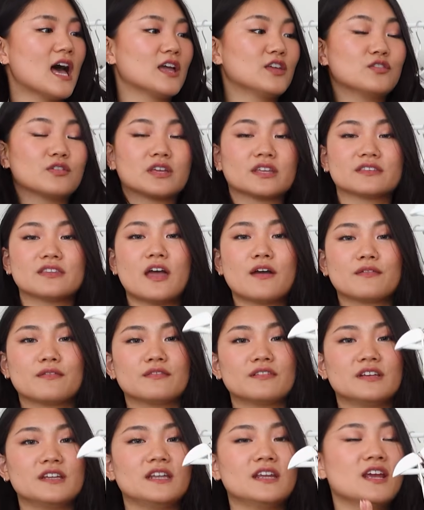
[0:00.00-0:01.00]
You can
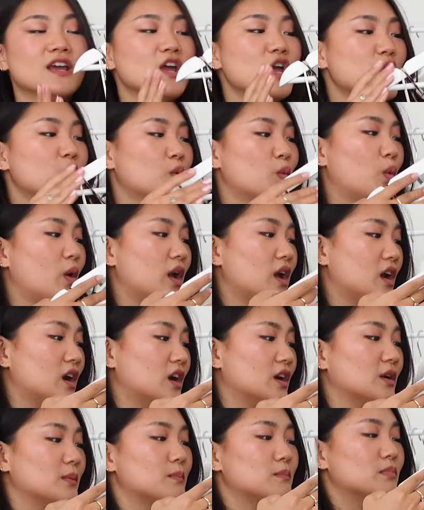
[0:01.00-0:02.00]
definitely
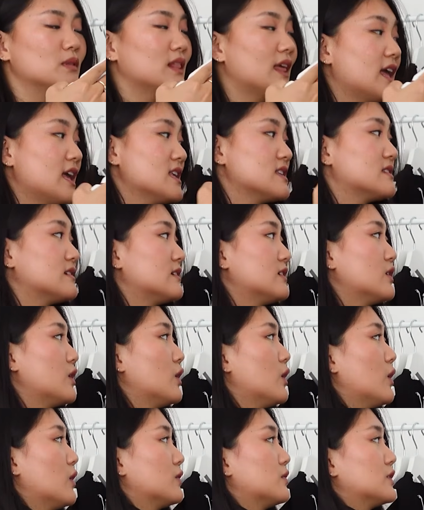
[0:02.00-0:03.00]
wear blazer
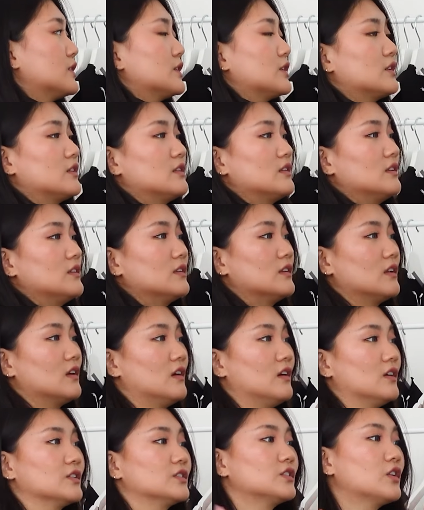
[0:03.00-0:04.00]
over
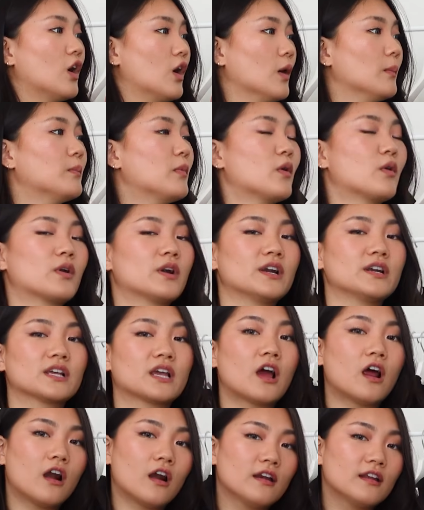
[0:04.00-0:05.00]
on top or
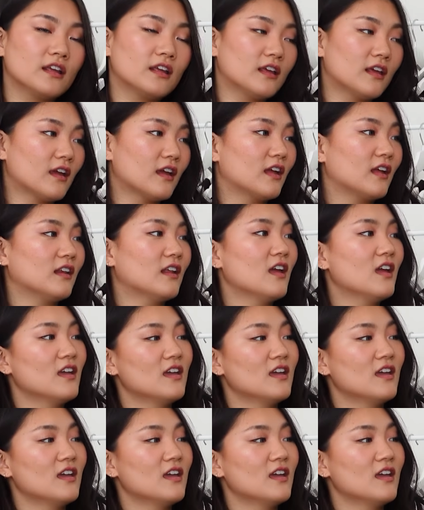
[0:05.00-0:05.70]
cardigan,